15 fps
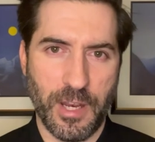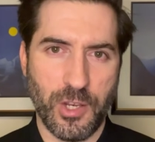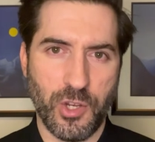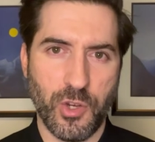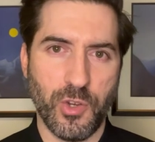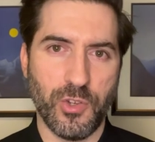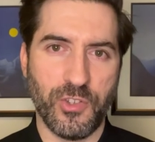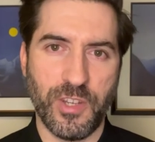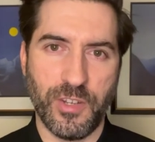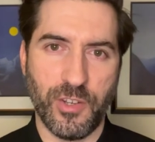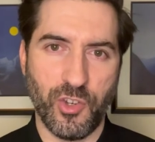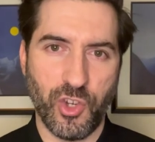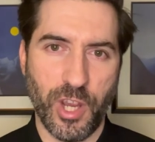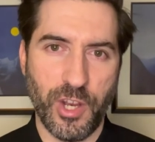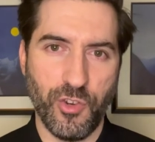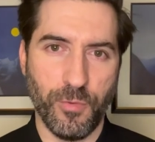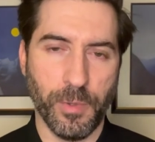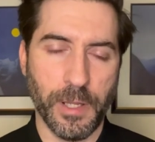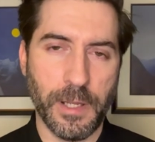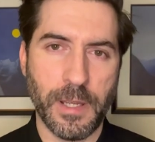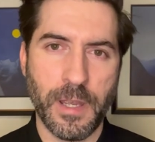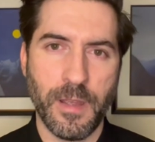used
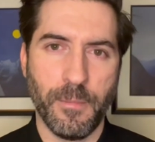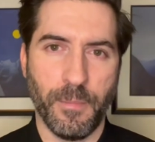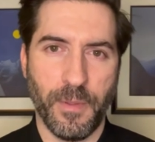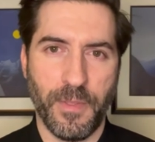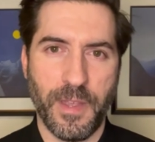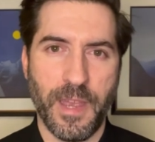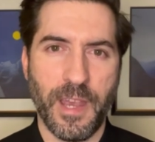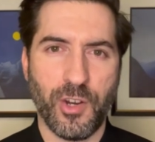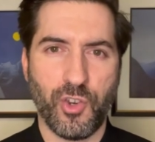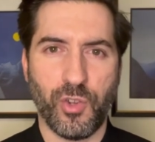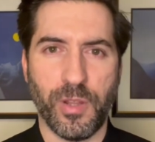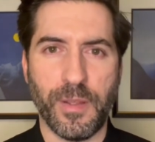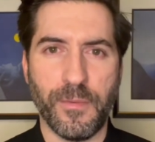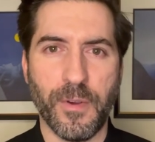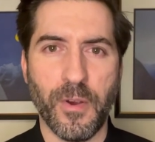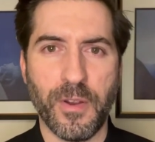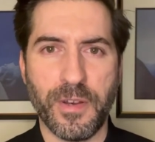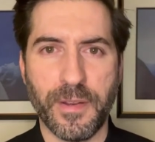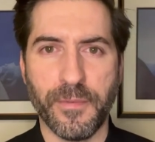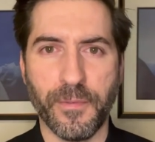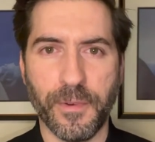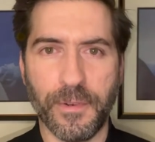interchangeably, but they're actually very
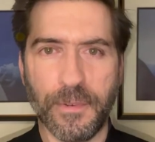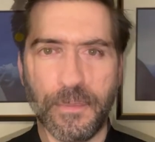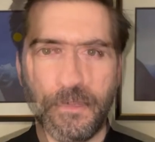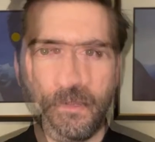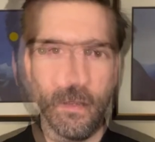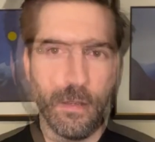different.